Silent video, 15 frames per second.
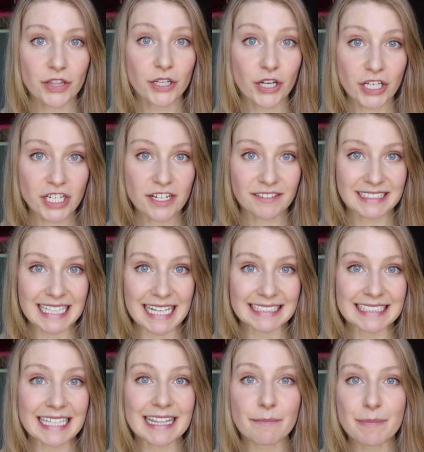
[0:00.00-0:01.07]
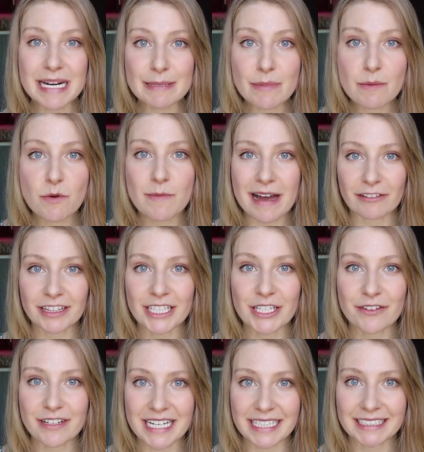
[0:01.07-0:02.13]
The good news is that the minimum amount that
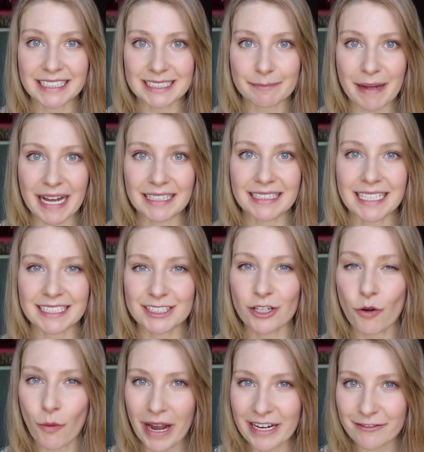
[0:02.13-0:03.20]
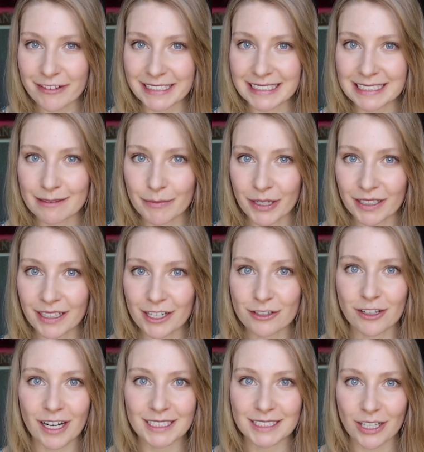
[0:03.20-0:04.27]
you need to spend is quite reasonable
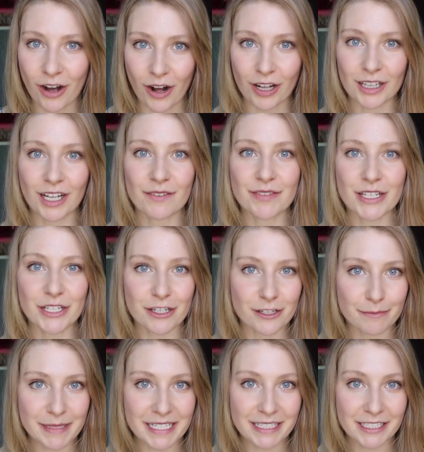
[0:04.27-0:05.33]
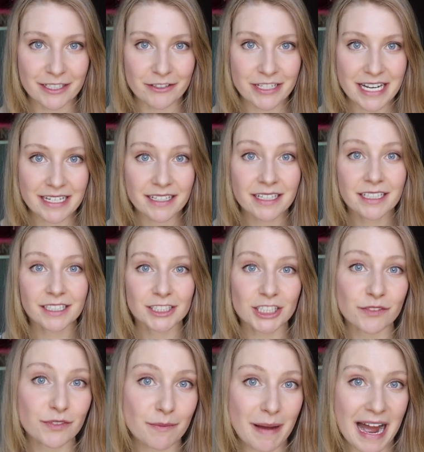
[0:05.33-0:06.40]
across all of the European Union. So
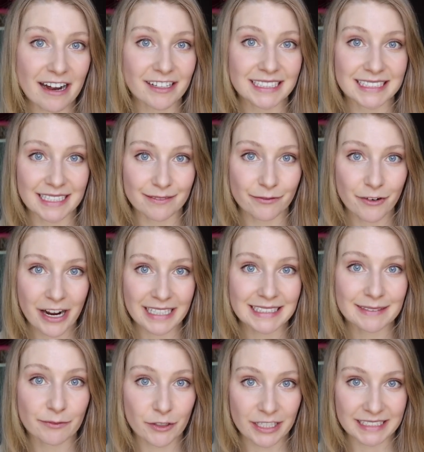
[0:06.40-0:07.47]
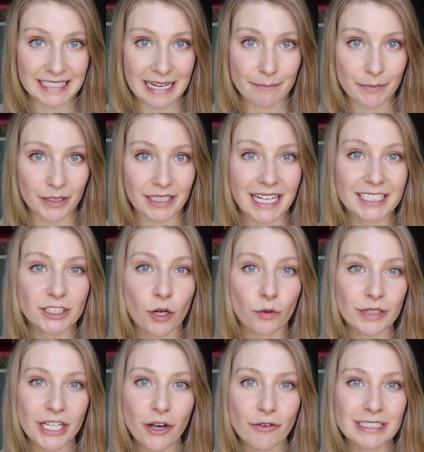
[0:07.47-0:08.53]
for Paris in France, for example, it's
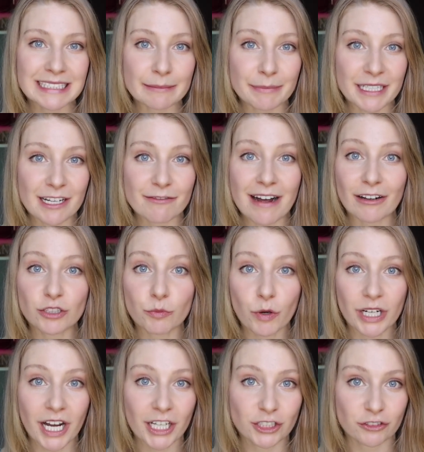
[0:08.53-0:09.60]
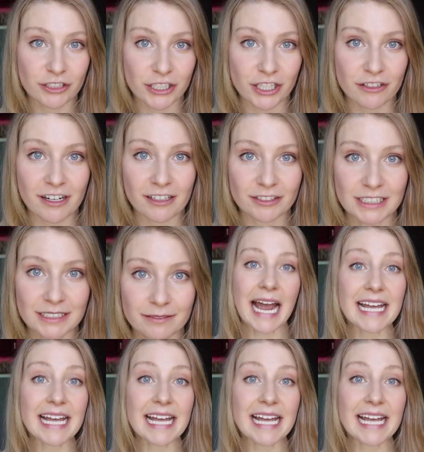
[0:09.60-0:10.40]
only going to be around 100 euros.